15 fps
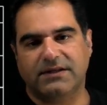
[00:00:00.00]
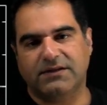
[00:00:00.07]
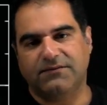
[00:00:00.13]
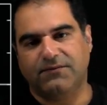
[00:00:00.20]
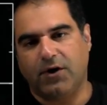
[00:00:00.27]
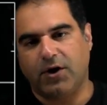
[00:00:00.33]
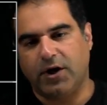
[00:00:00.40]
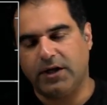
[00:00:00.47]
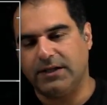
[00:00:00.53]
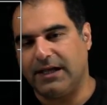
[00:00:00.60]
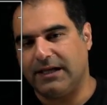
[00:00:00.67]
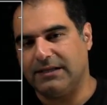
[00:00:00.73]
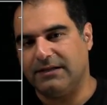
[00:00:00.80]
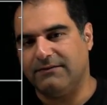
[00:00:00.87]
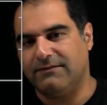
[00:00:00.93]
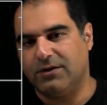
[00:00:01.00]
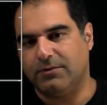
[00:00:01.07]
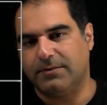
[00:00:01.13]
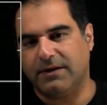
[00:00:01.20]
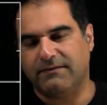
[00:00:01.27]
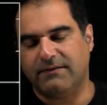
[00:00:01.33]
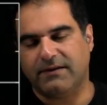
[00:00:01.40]
defined and
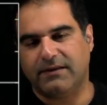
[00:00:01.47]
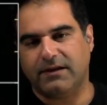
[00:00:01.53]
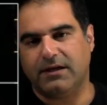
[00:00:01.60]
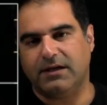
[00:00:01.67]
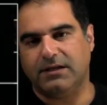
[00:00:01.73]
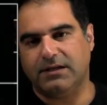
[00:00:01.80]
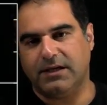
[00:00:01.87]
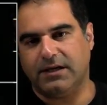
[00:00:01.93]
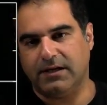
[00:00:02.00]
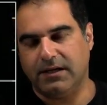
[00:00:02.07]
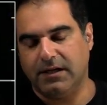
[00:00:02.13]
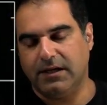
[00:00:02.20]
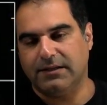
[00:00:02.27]
developed everything in the